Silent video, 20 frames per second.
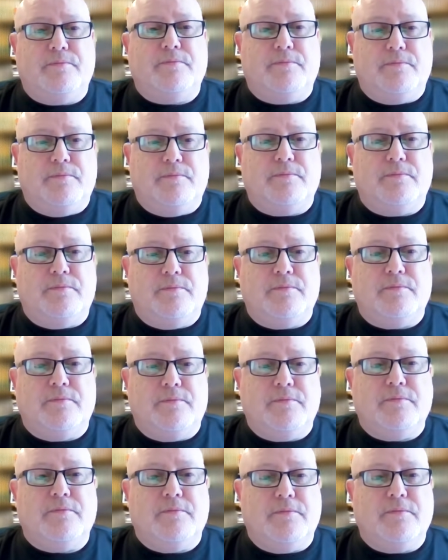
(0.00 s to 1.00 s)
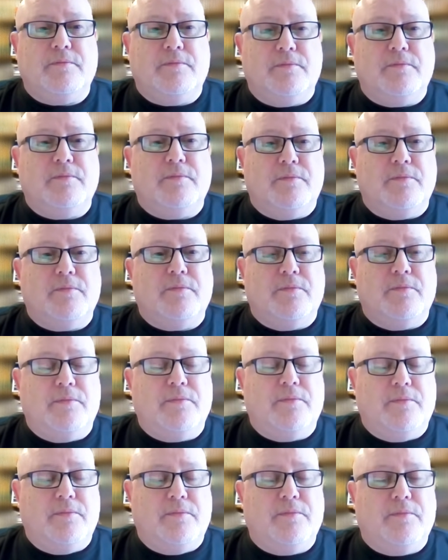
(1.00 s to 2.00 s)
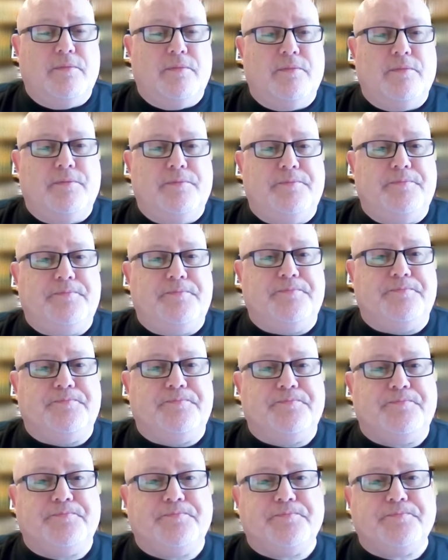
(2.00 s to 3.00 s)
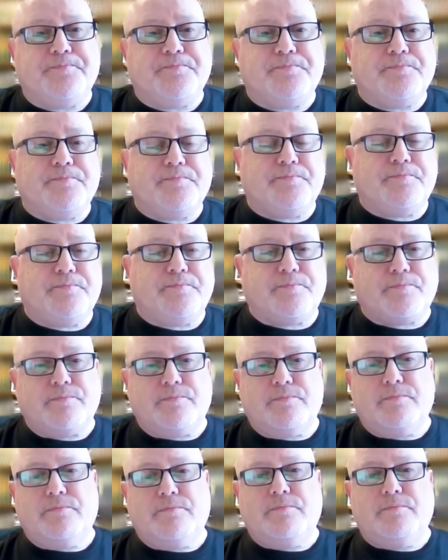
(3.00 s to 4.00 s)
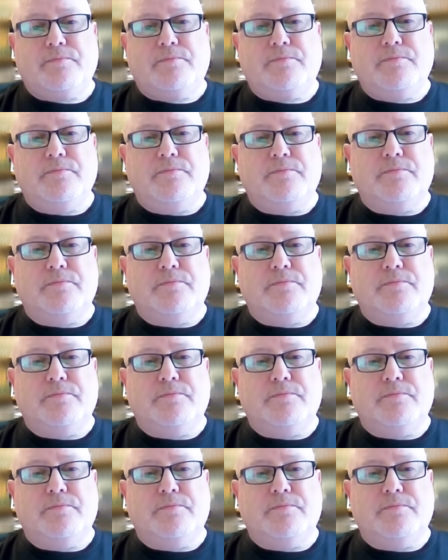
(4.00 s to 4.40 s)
This person isn't speaking.